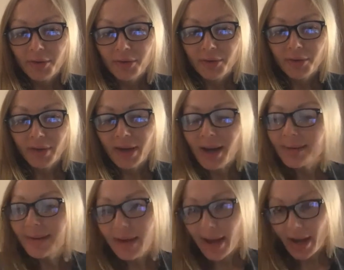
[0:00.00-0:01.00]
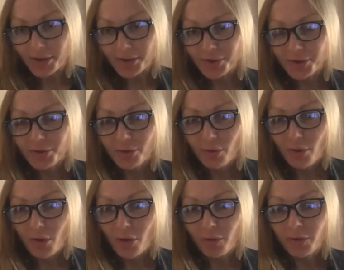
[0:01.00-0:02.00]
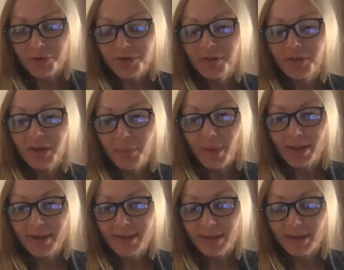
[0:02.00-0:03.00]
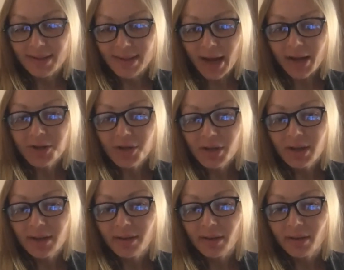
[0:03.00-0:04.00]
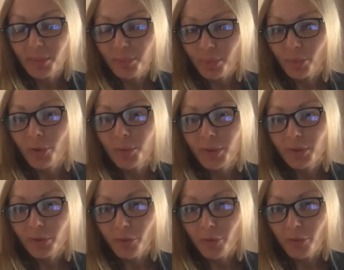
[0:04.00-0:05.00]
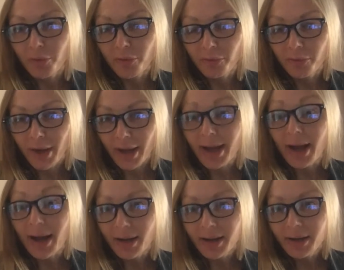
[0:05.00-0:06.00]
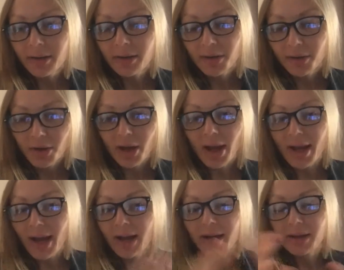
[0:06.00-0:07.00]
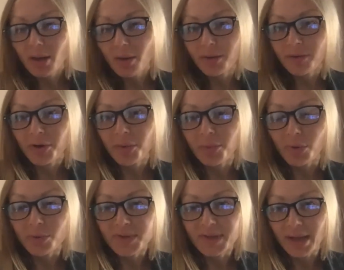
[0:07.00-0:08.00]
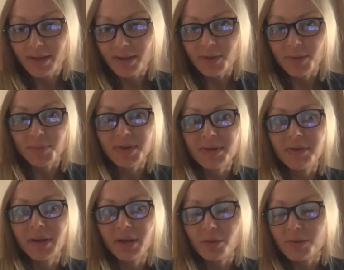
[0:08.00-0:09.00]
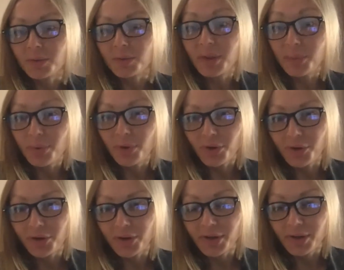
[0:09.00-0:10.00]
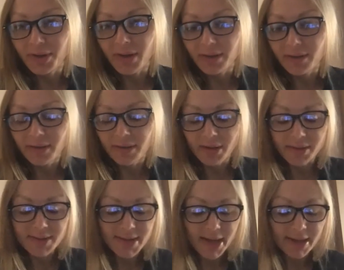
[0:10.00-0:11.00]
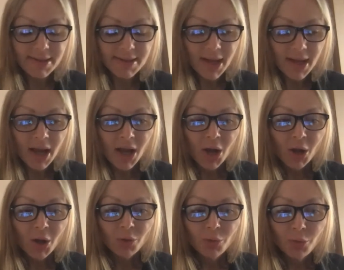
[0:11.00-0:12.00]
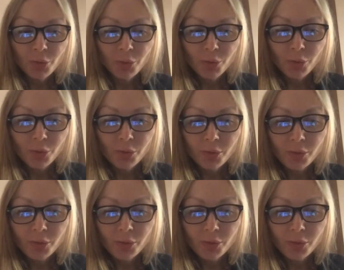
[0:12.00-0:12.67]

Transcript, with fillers: the cutting edge of longevity medicine is actually the deployment of AI, AI now in very broad sense, so specifically also deep learning in that, in that sense, to